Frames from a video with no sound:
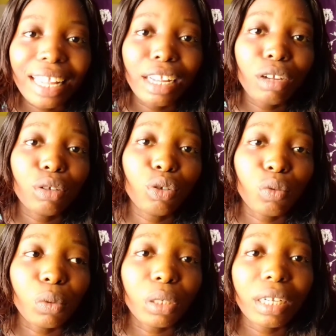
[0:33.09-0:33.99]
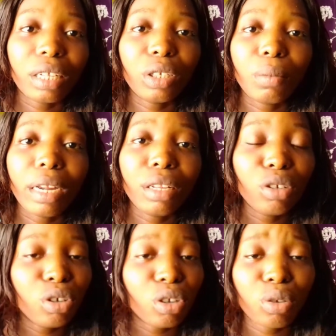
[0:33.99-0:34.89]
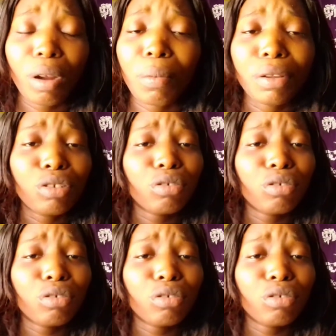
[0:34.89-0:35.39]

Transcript: Thank you so much, and to my new subscribers,